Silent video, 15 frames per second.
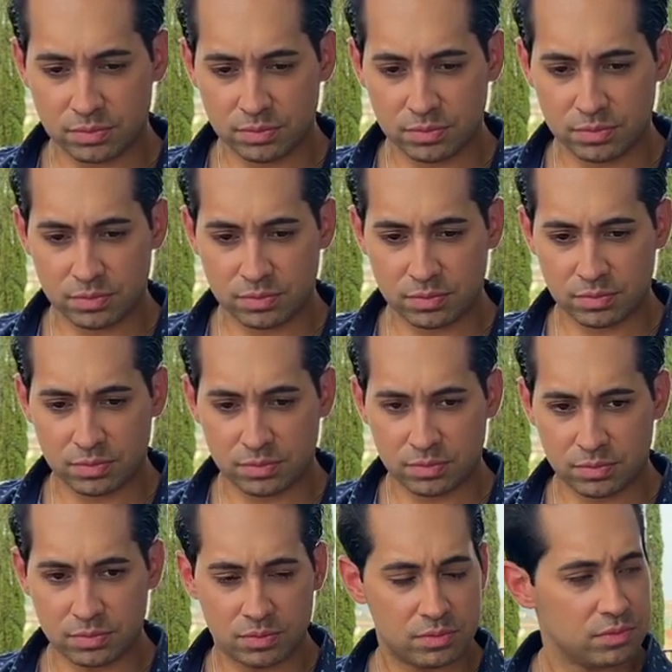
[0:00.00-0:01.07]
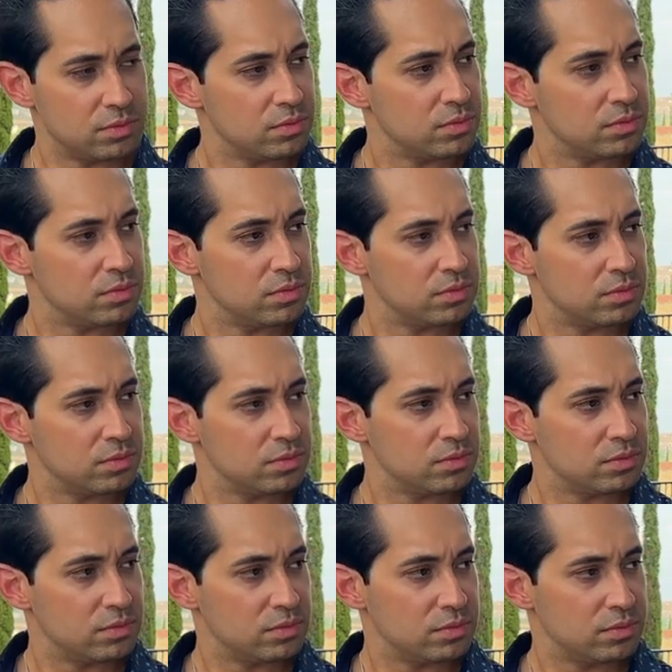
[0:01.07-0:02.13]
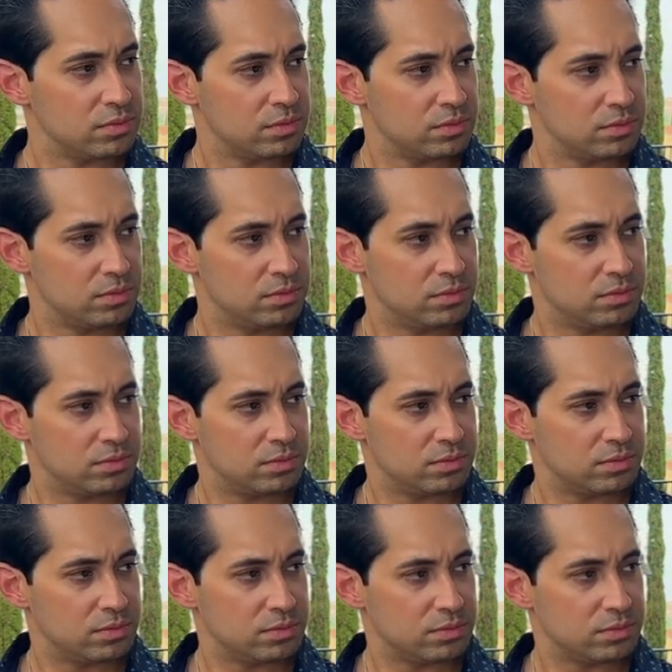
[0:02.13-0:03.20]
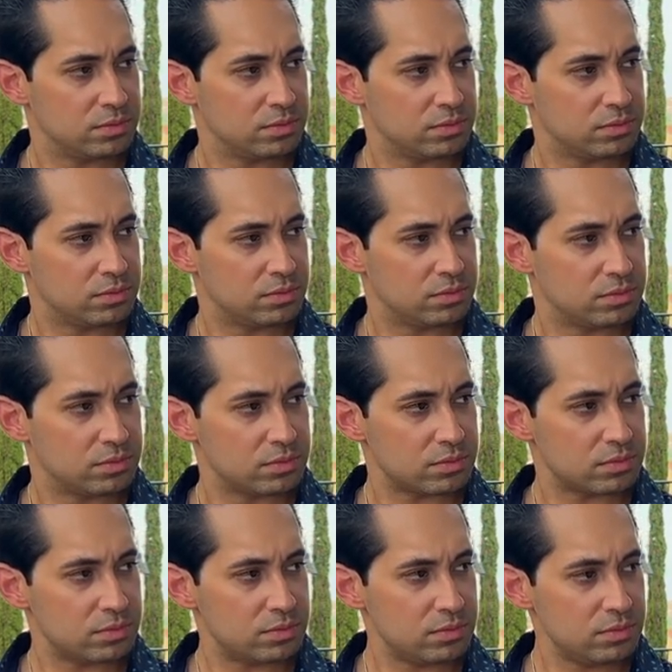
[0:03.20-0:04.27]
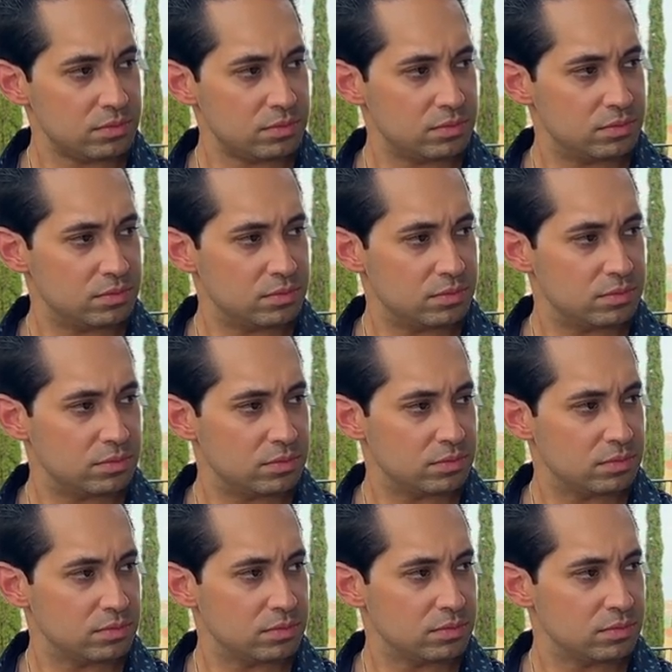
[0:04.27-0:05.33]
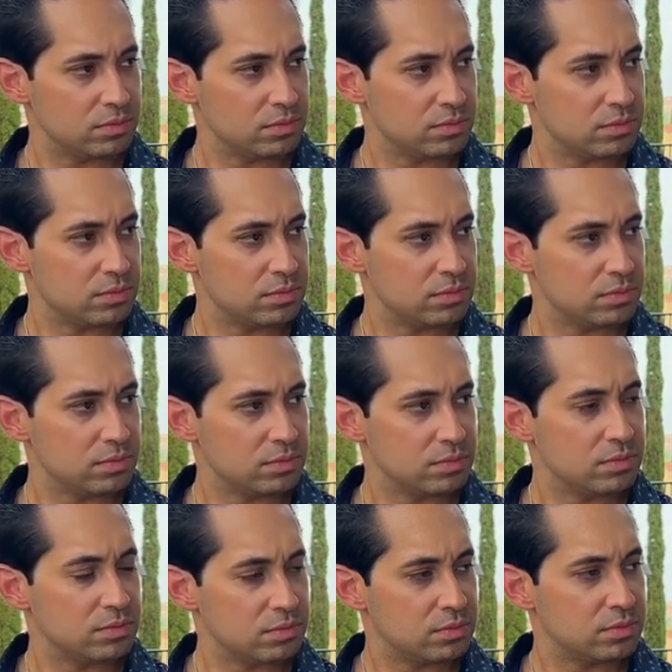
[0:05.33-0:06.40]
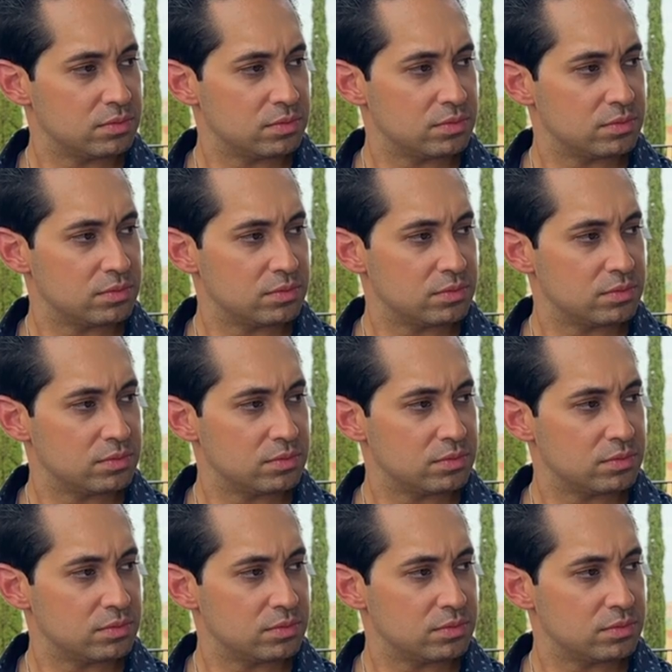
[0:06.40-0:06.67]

The person shown says nothing.